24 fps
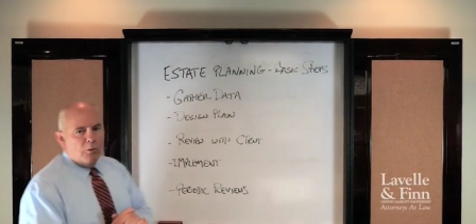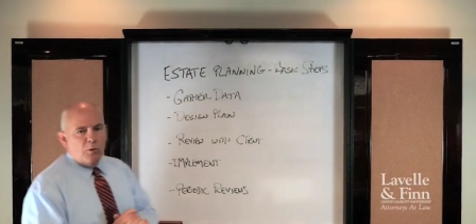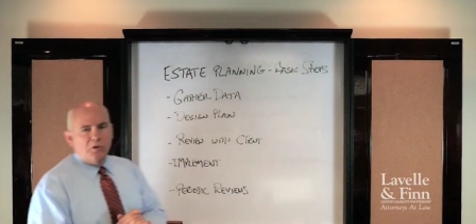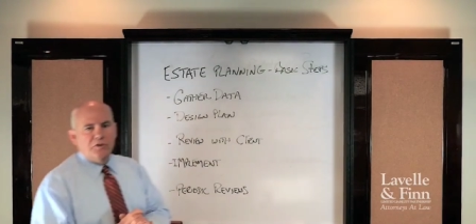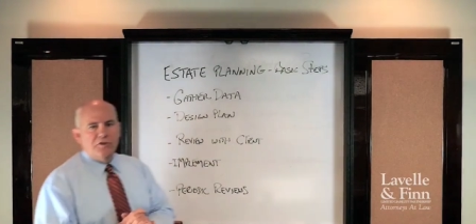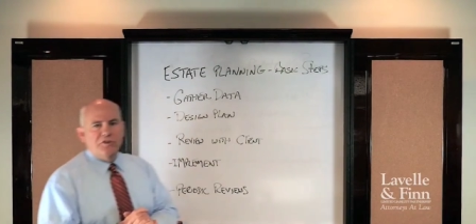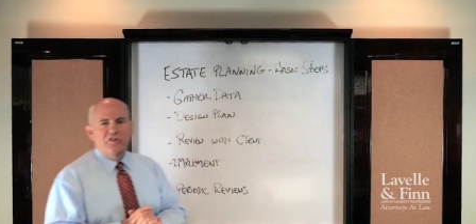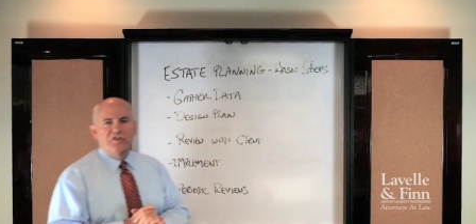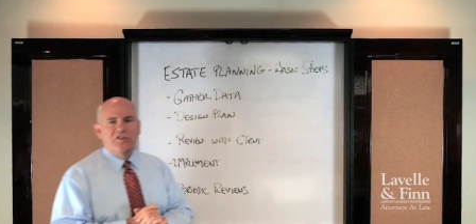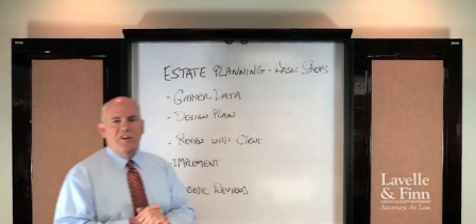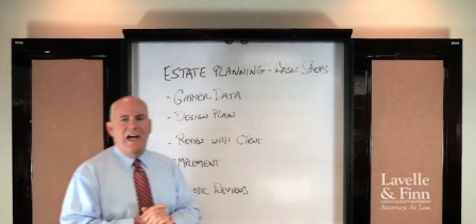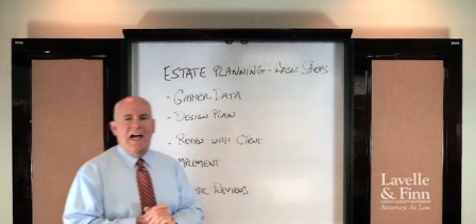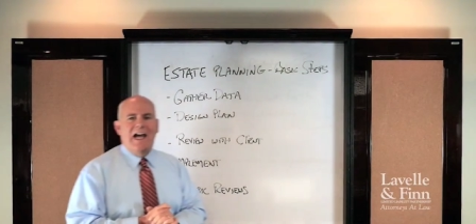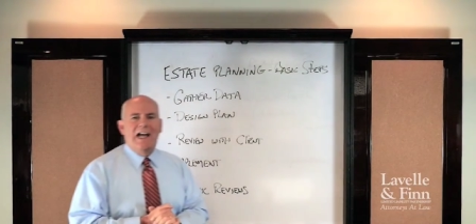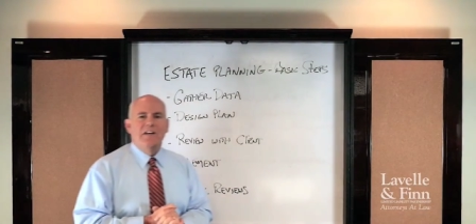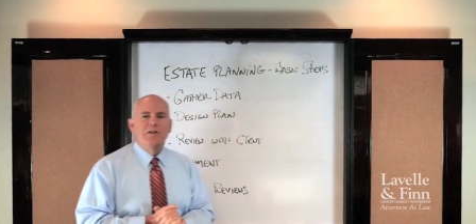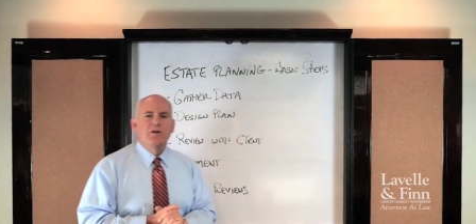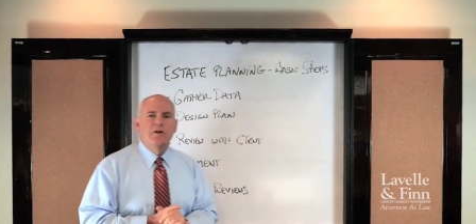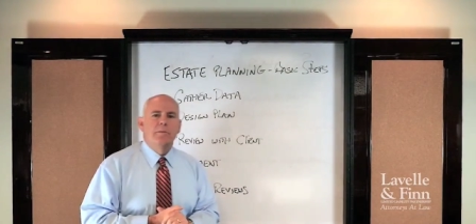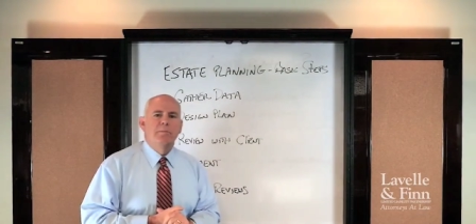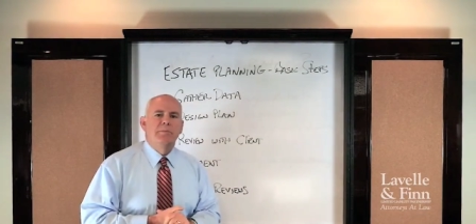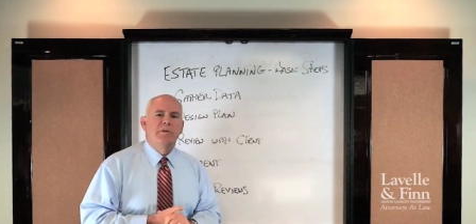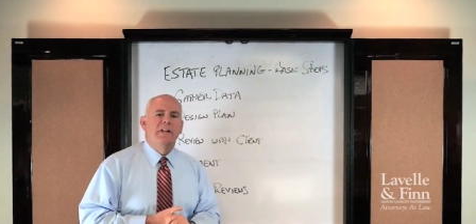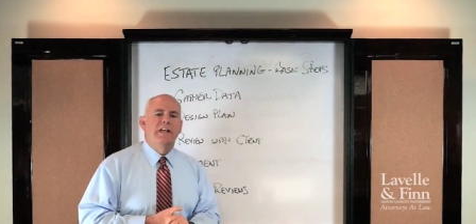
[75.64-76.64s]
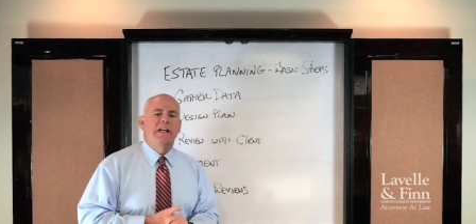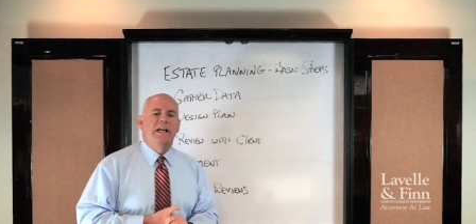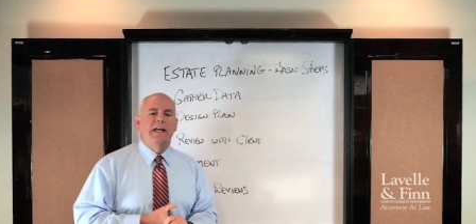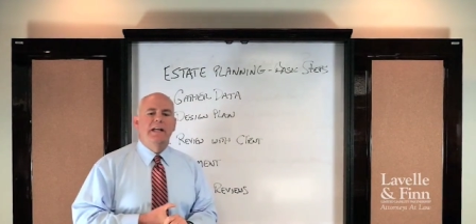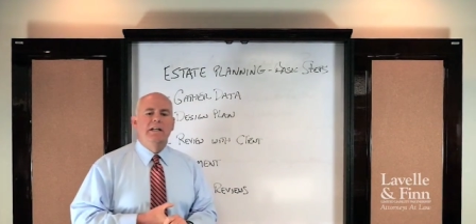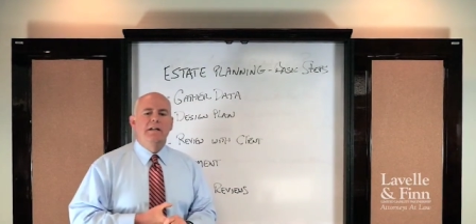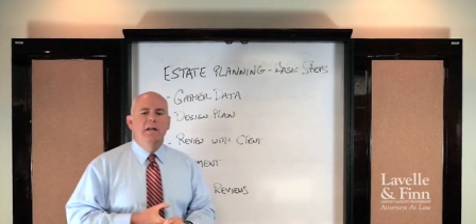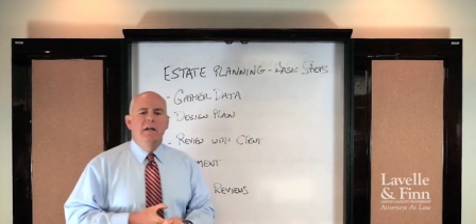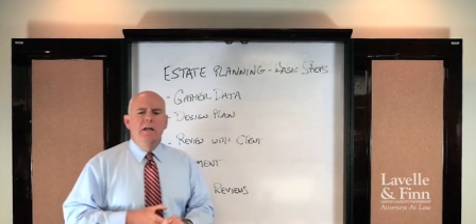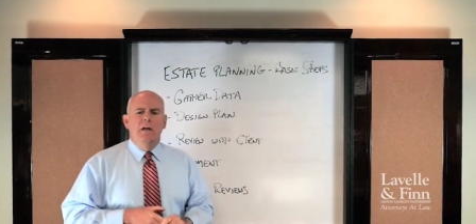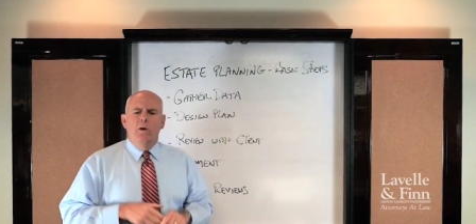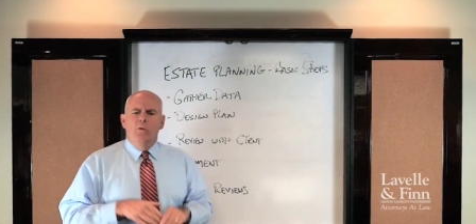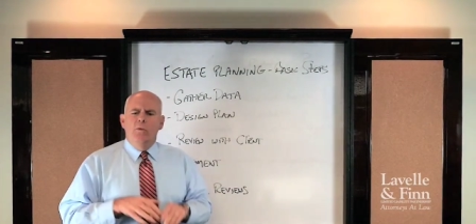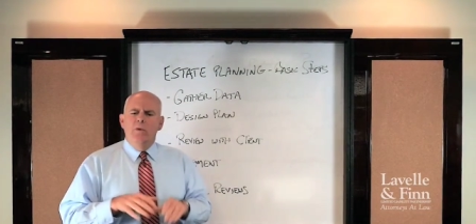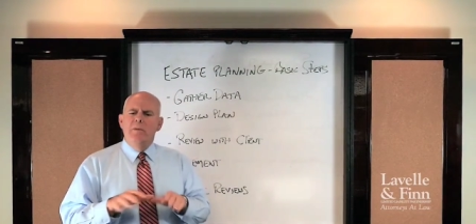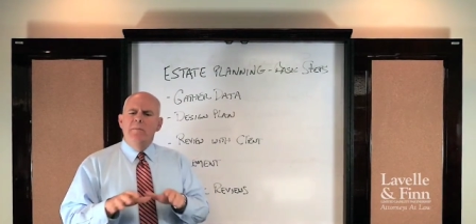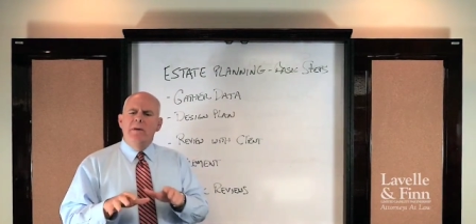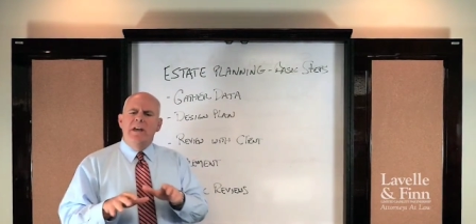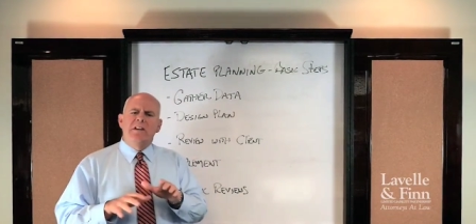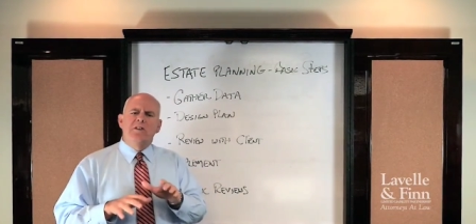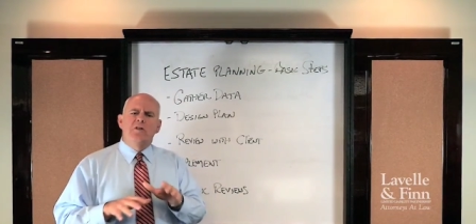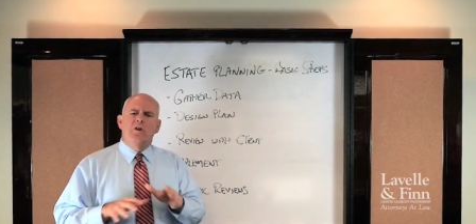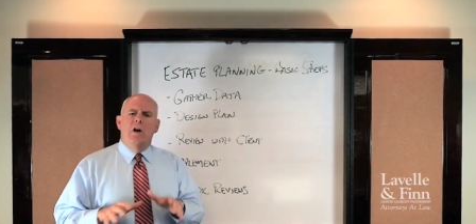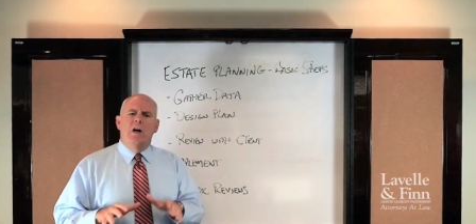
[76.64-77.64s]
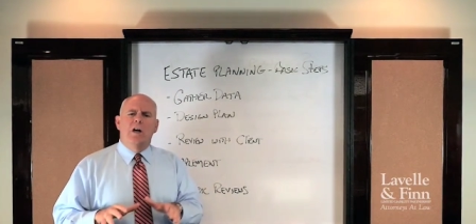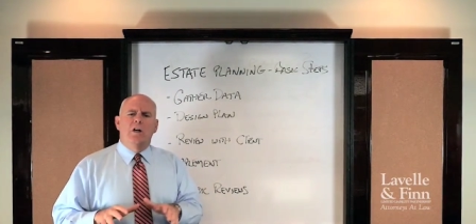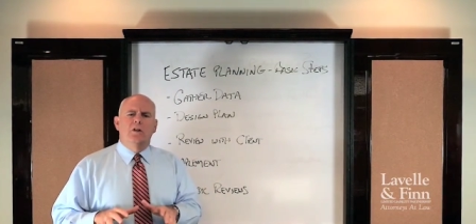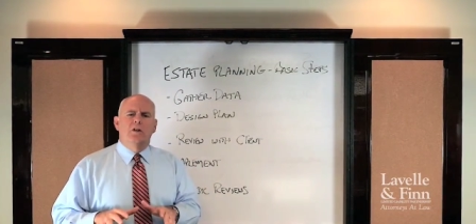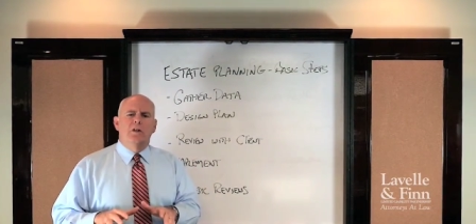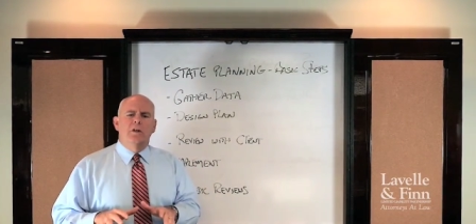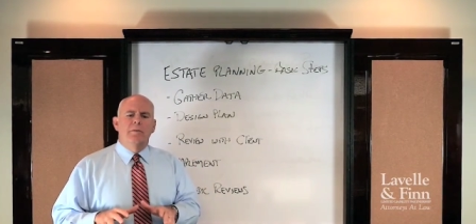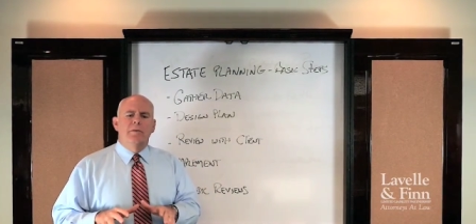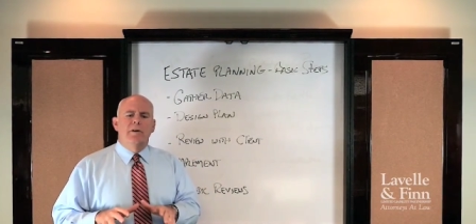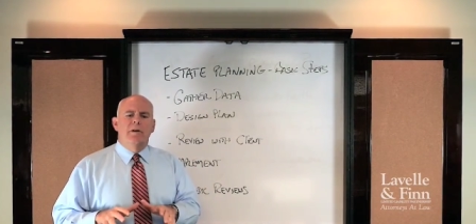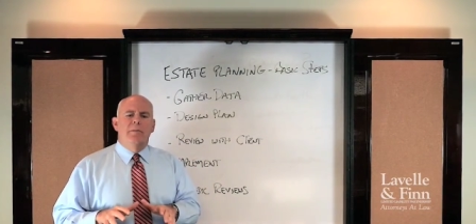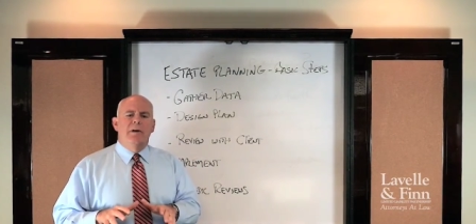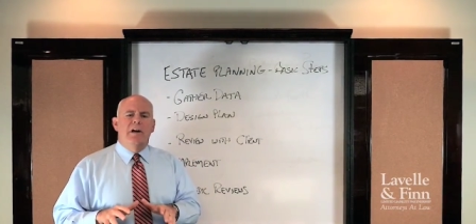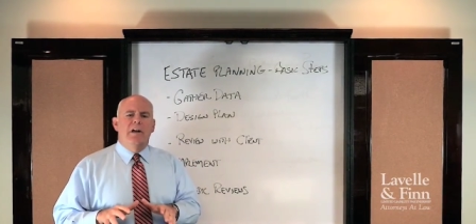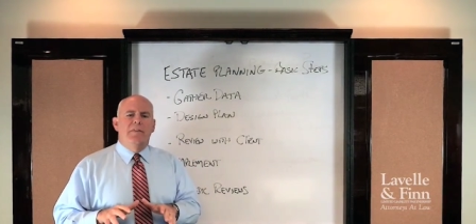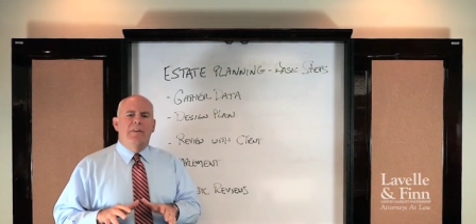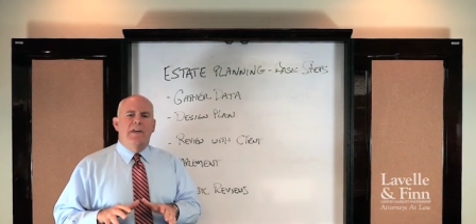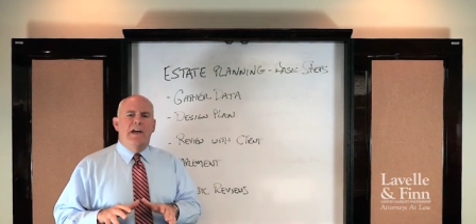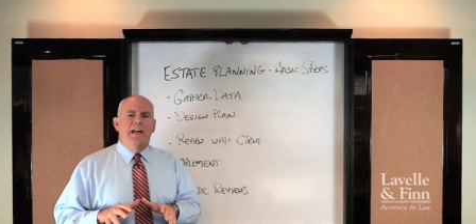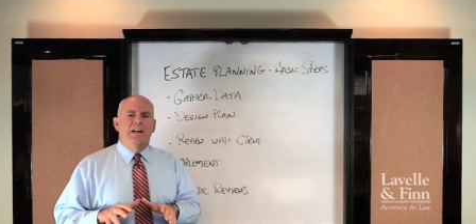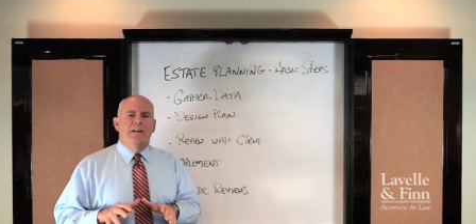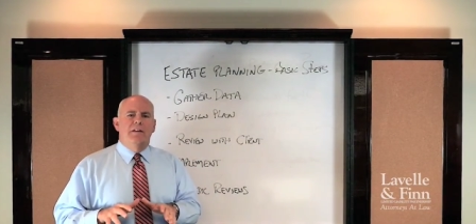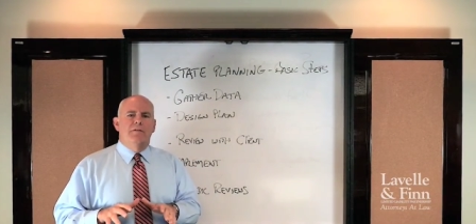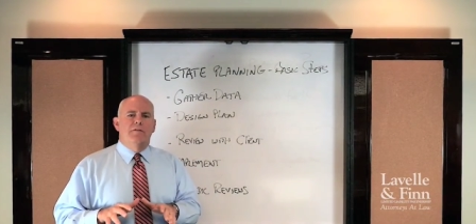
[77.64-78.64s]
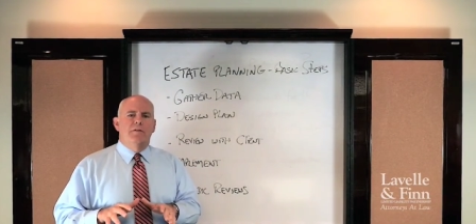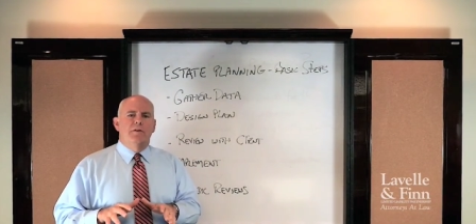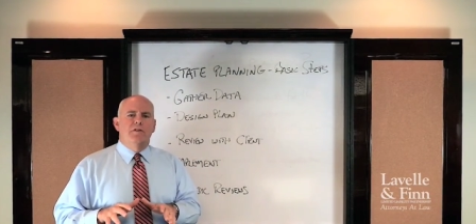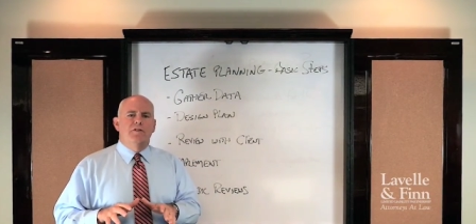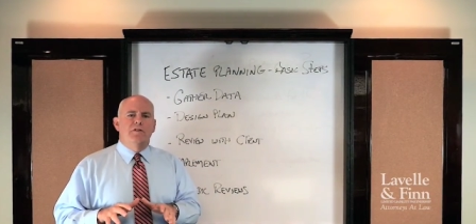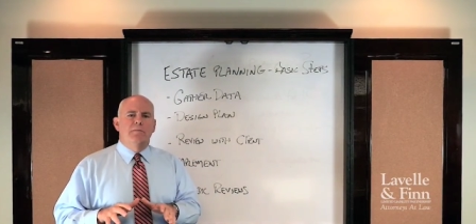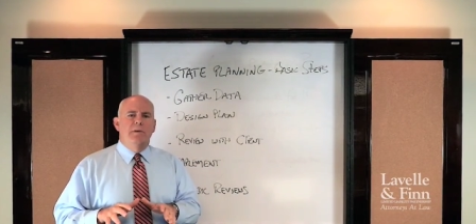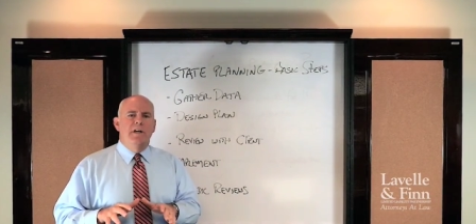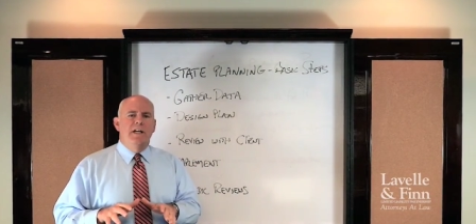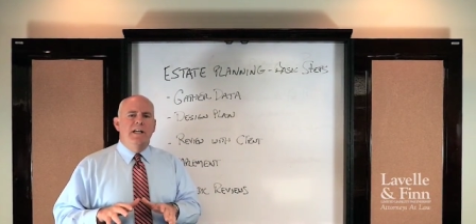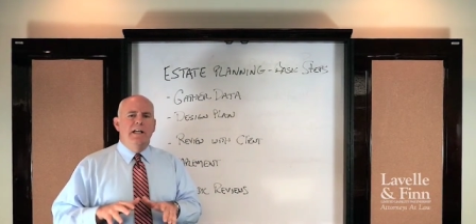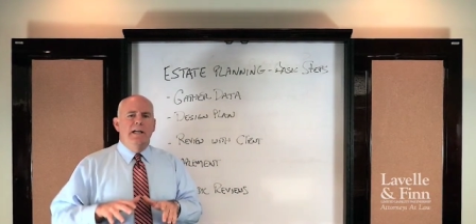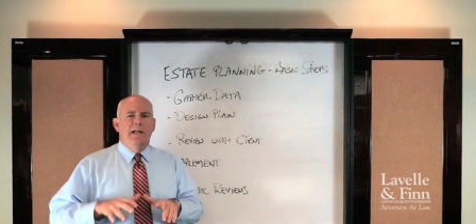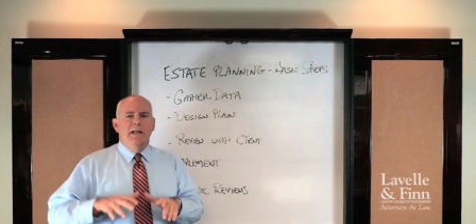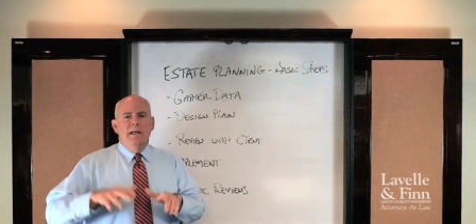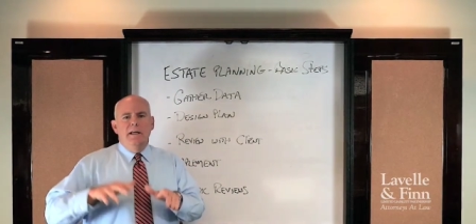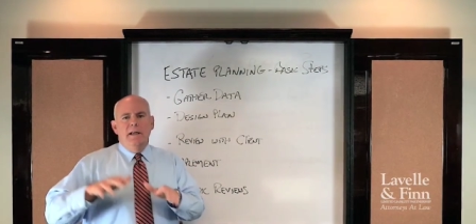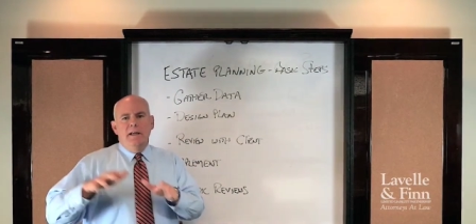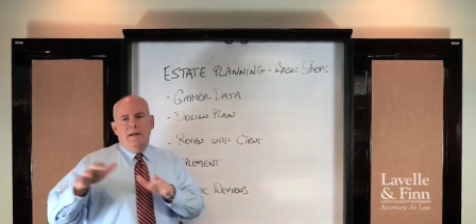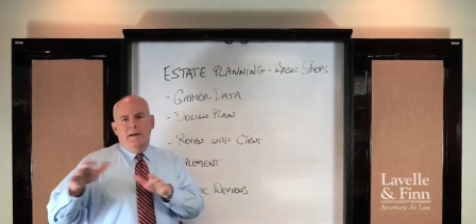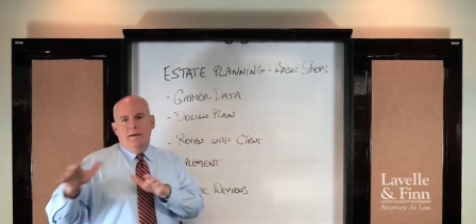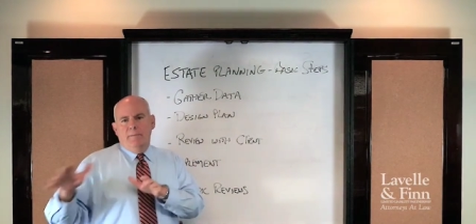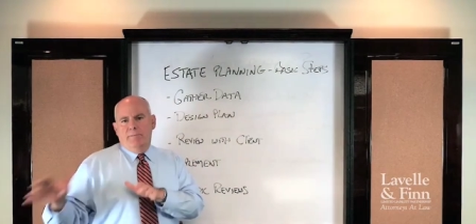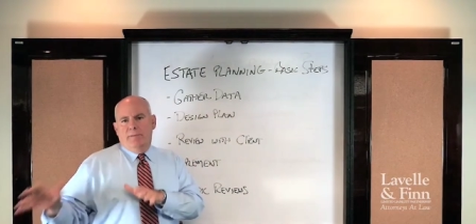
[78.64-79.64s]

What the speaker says: we'll design your plan. We may talk a little bit about that in the first meeting,